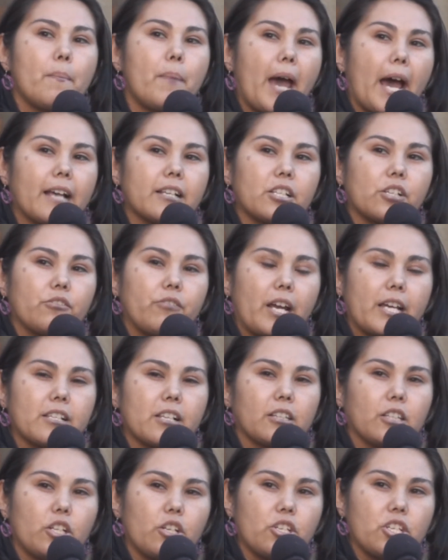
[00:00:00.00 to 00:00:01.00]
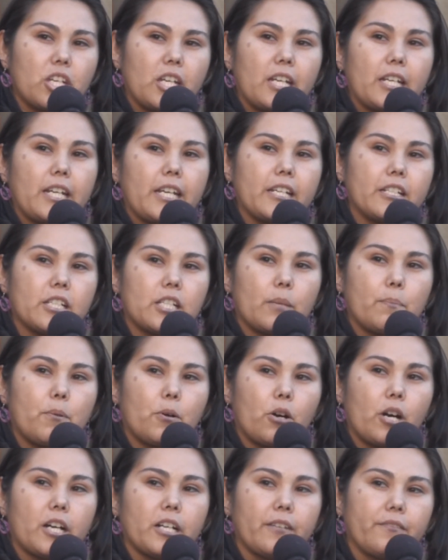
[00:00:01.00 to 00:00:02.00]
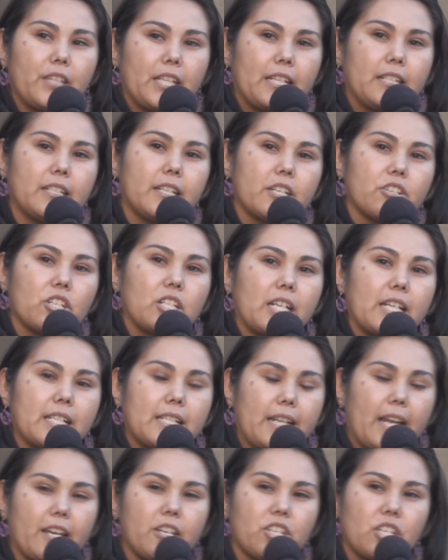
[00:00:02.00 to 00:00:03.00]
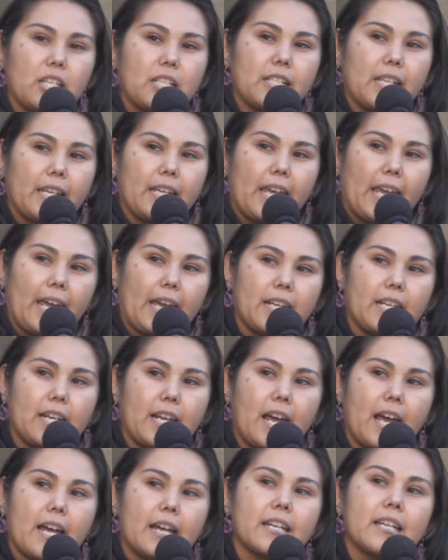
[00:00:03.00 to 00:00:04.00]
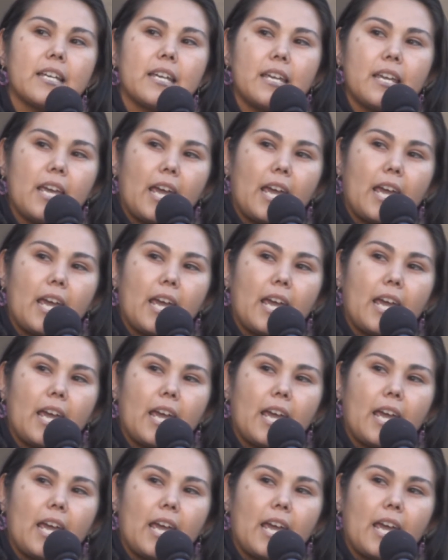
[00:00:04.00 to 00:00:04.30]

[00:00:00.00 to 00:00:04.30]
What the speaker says: passed a resolution in support of the Indigenous nations in Canada